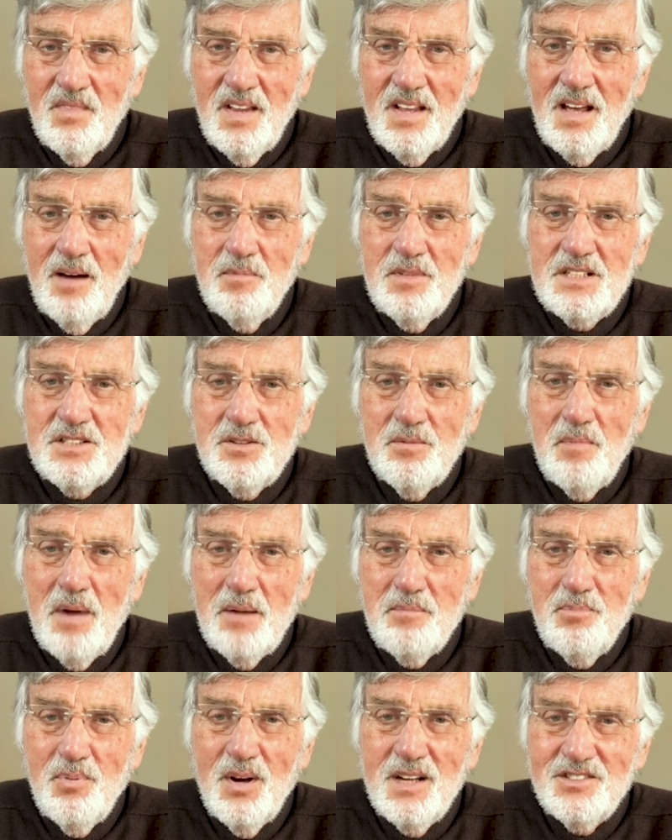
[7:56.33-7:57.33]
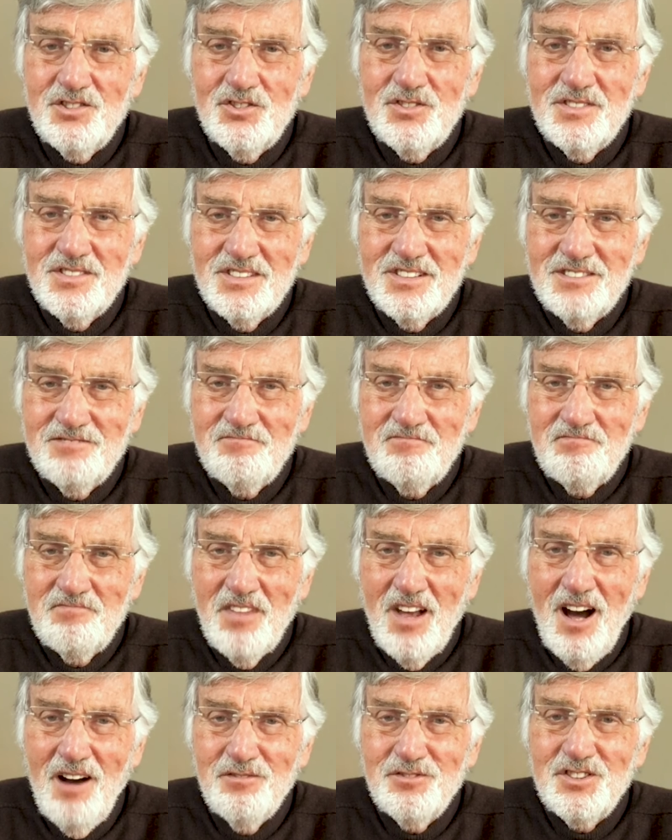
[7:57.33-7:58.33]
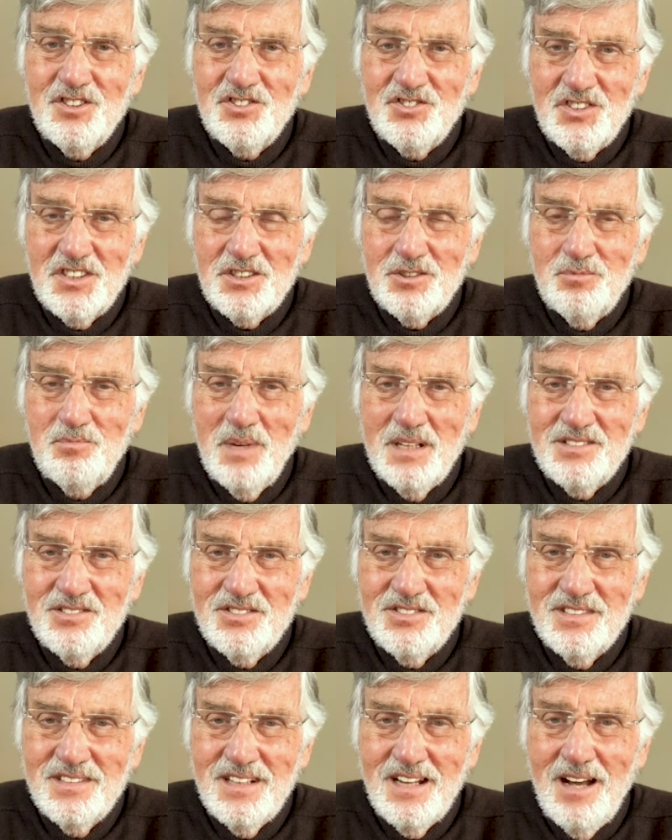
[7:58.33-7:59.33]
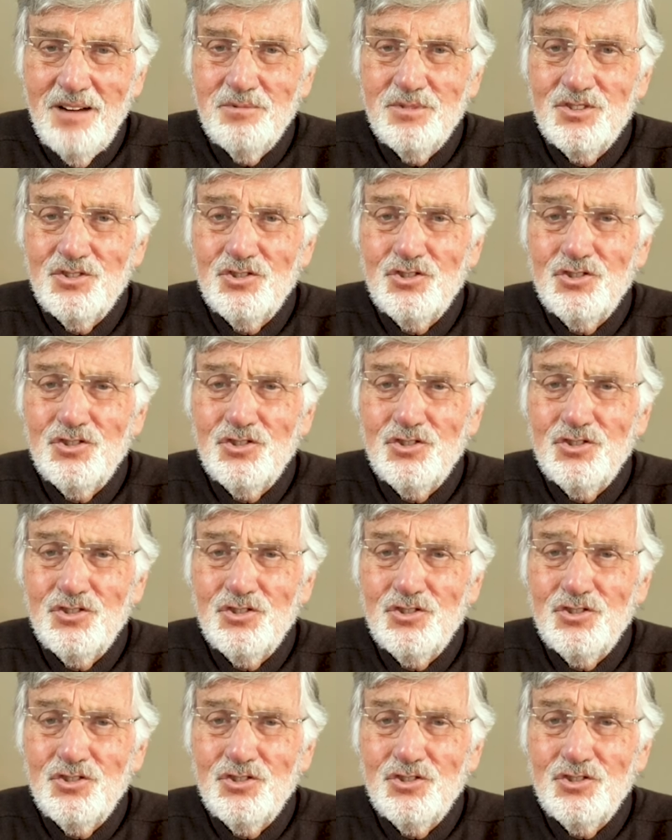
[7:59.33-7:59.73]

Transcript: come into my presence after six months, and I was